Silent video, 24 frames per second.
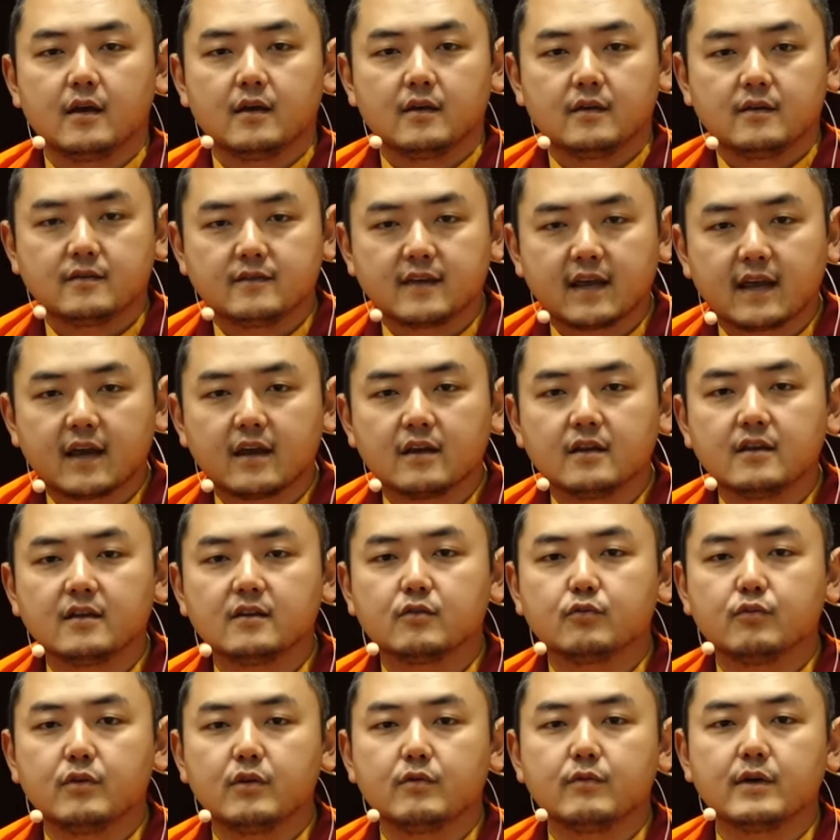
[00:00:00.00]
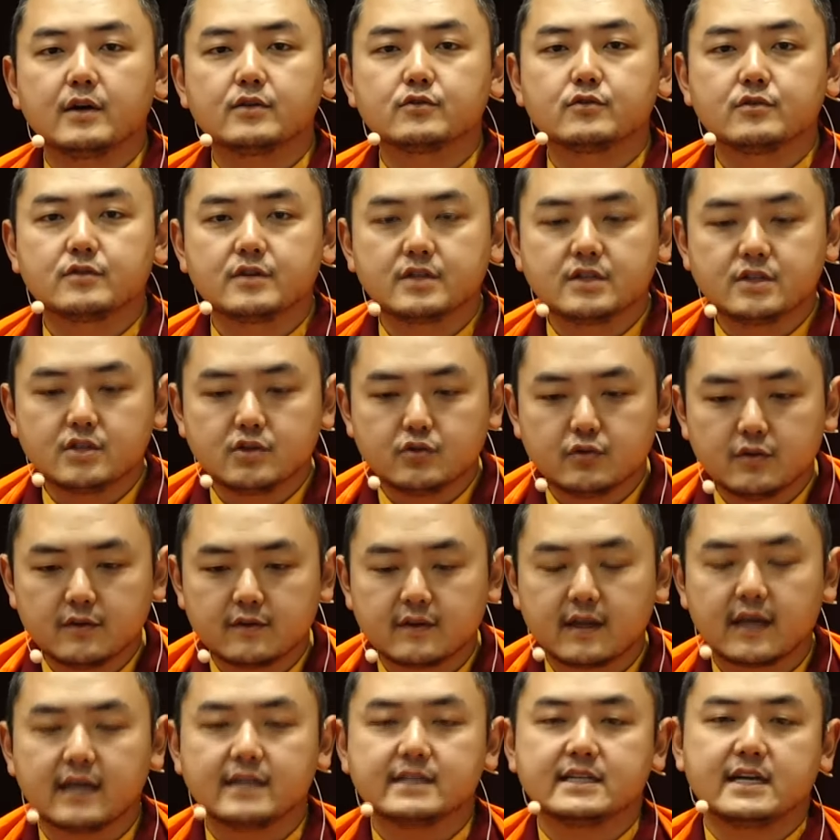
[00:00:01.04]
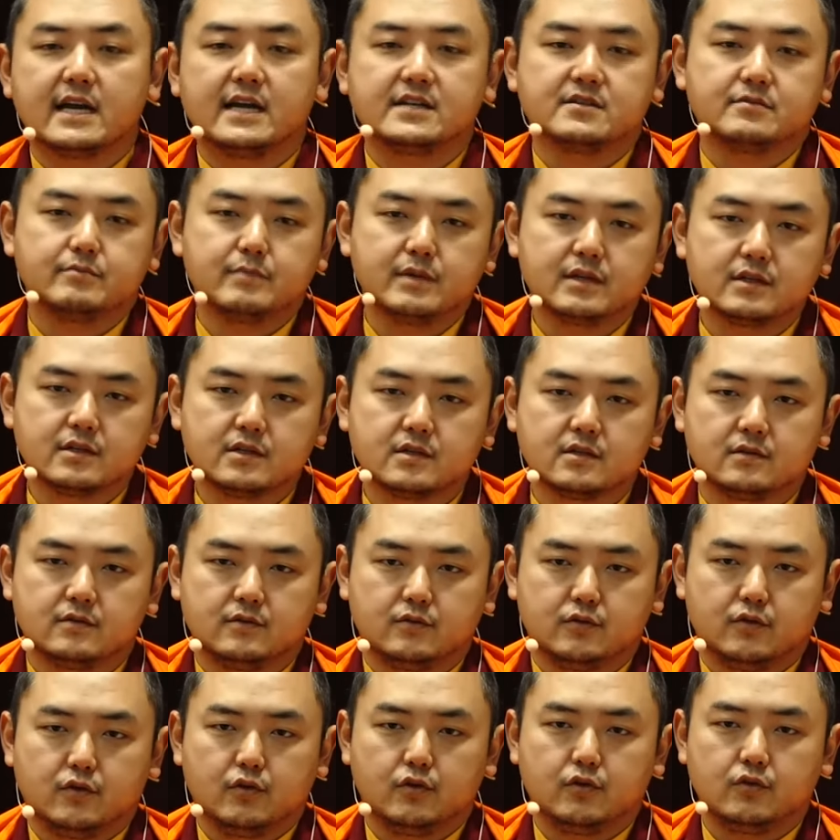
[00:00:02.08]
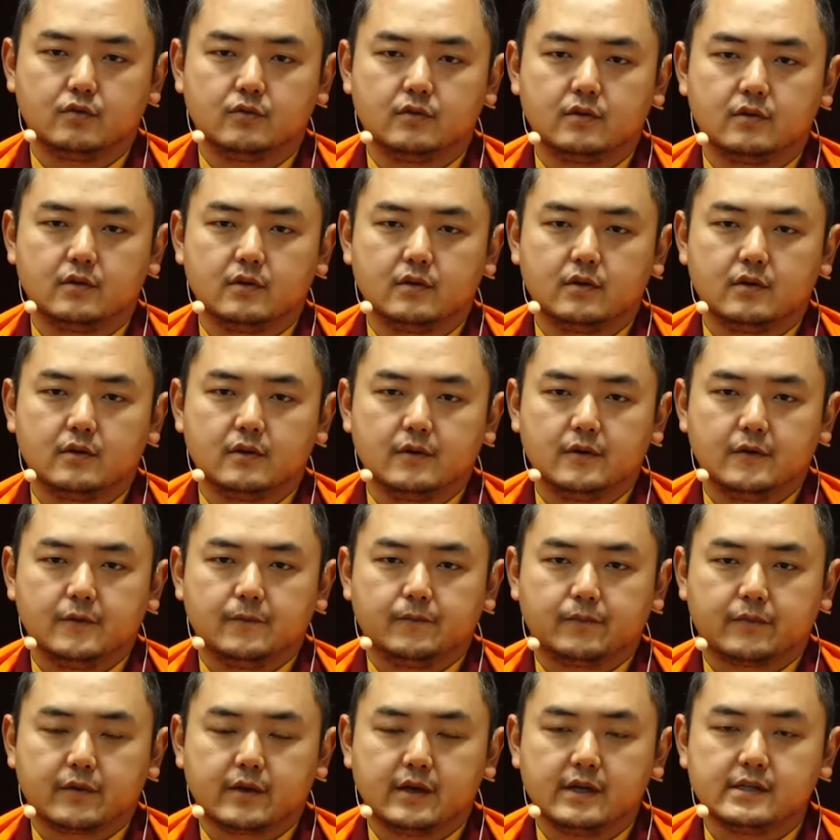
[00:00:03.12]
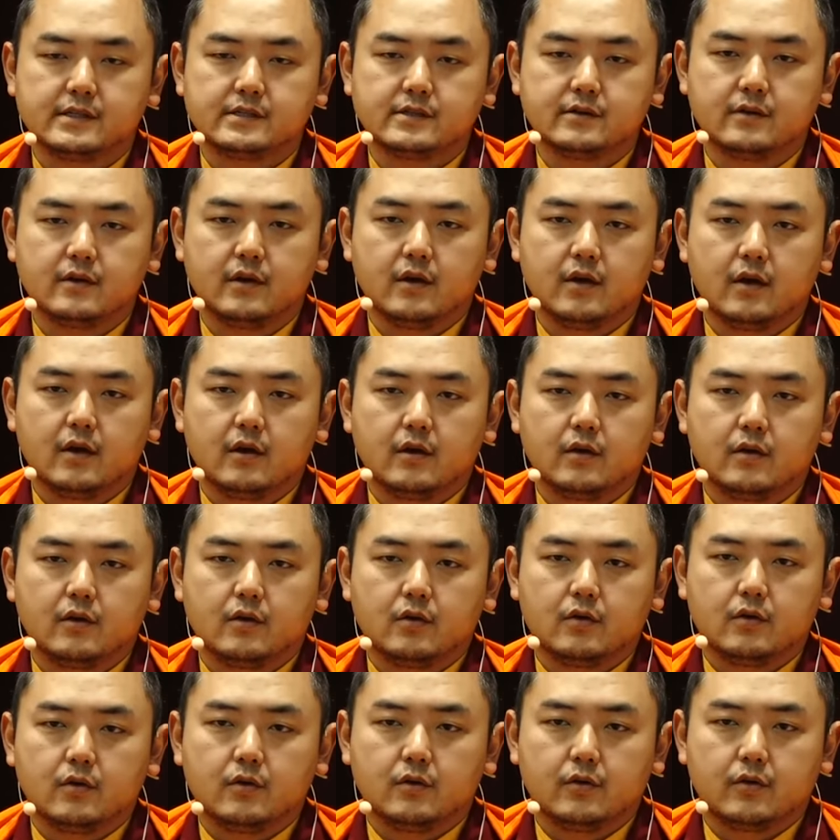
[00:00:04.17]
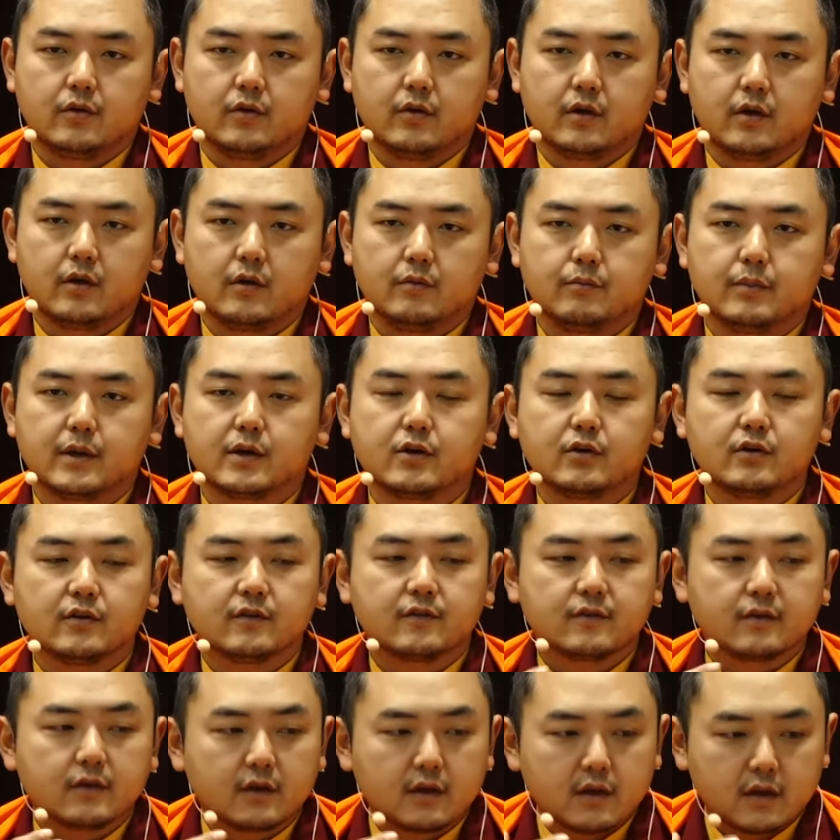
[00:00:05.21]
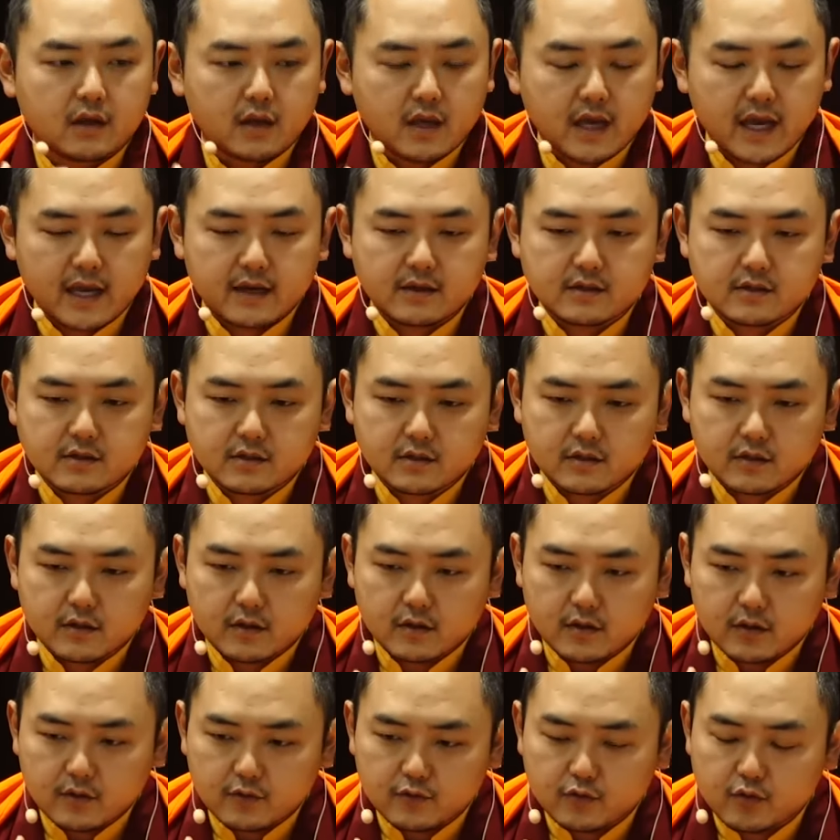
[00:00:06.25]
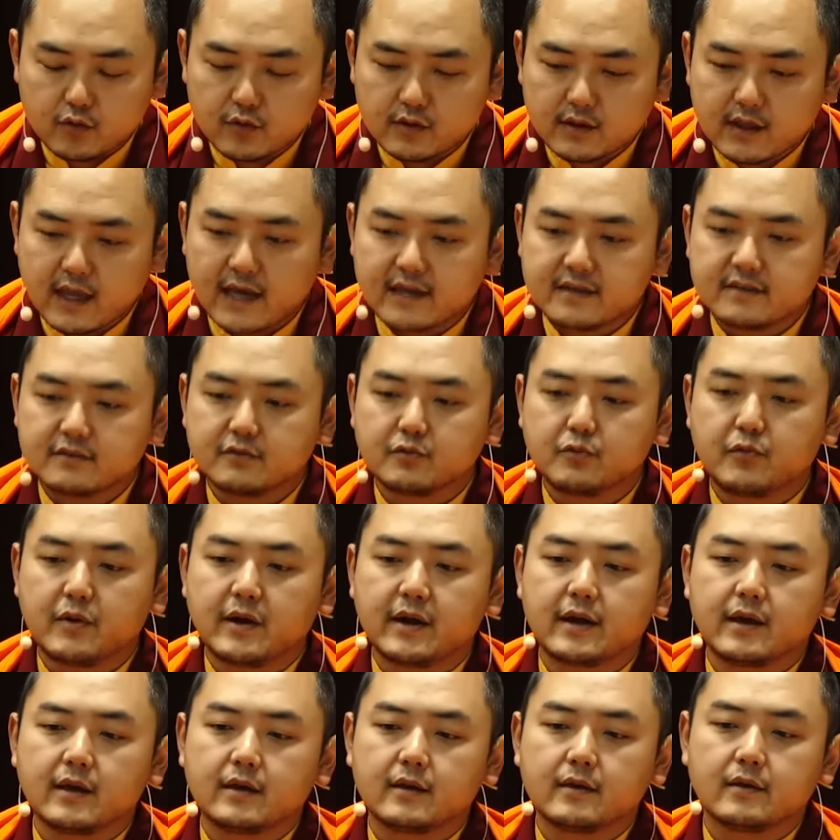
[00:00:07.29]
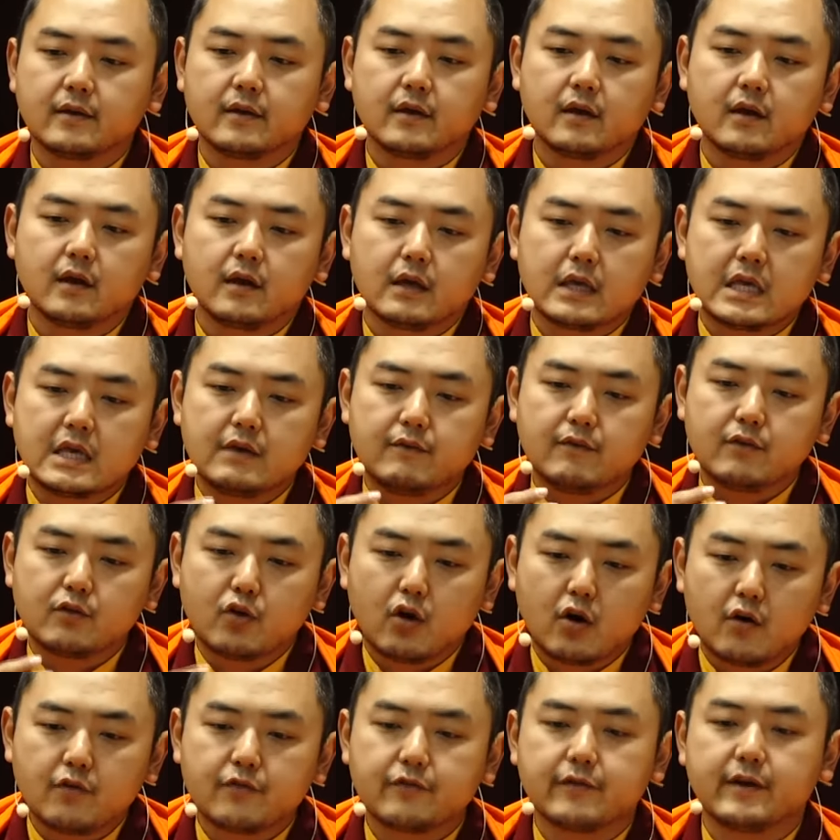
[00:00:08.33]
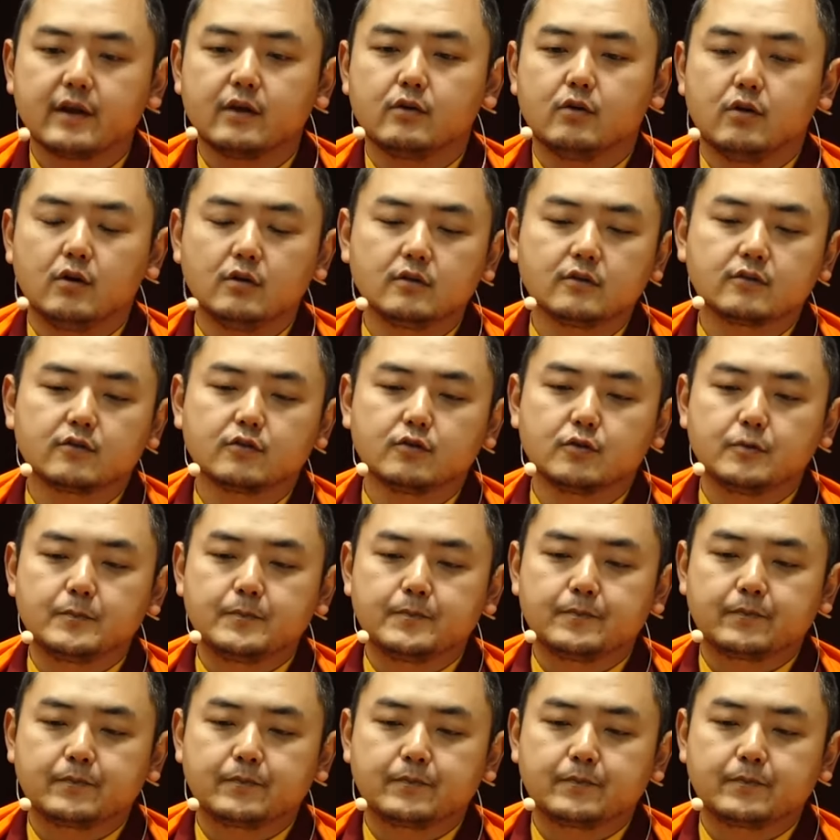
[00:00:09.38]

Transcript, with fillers: Second is we want to reduce the attachment. You know? Right? Because and so that is why even offering also